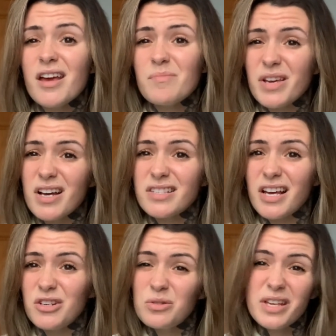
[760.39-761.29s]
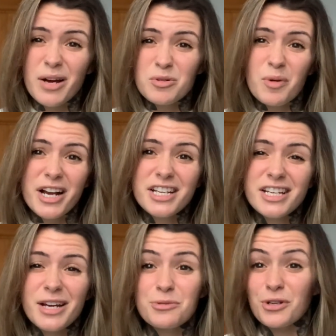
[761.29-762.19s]
because I knew that I was pregnant
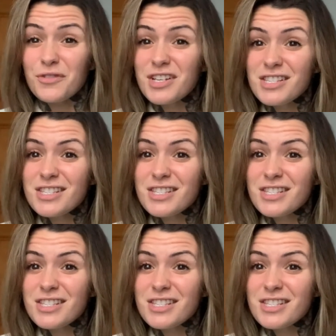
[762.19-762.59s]
and I was nervous.